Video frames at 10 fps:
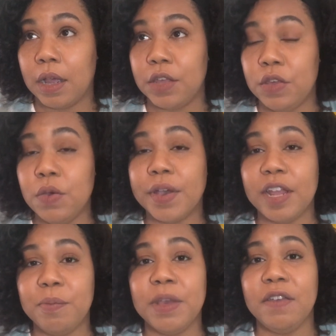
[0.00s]
You
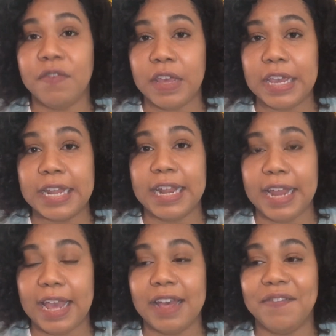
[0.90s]
can be vegan and
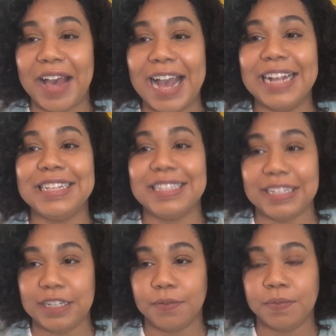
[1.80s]
have
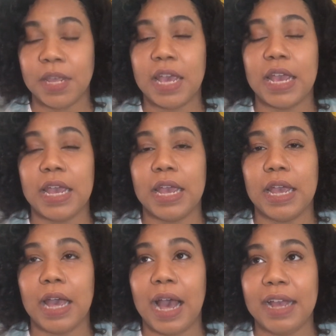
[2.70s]
IC.
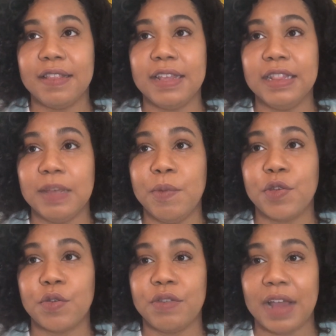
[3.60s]
IC
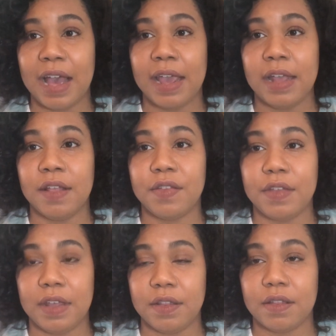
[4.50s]
limits your diets
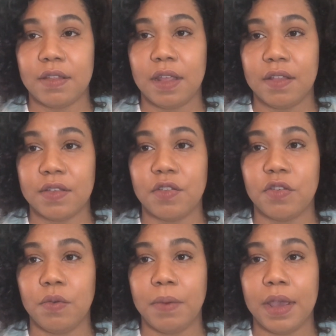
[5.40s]
in such
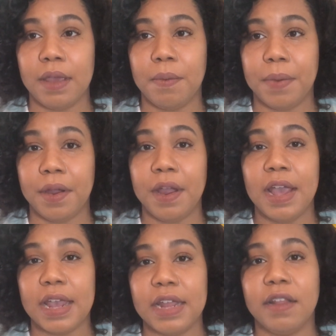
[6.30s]
a way where
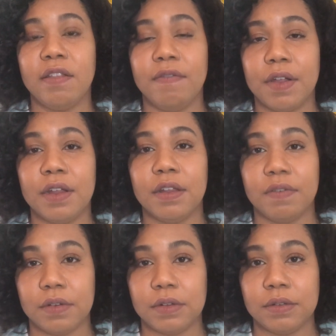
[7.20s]
it is very
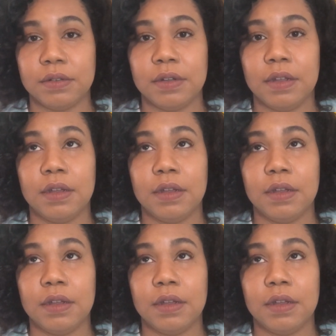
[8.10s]
difficult.